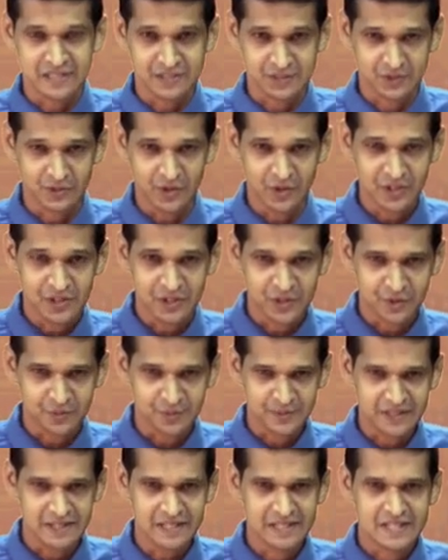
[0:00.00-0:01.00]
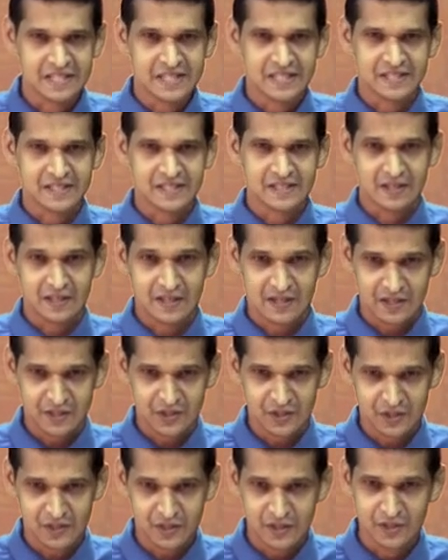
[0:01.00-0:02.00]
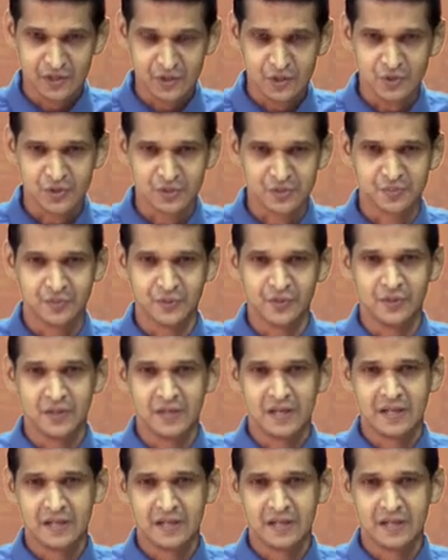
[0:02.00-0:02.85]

is going to be useful.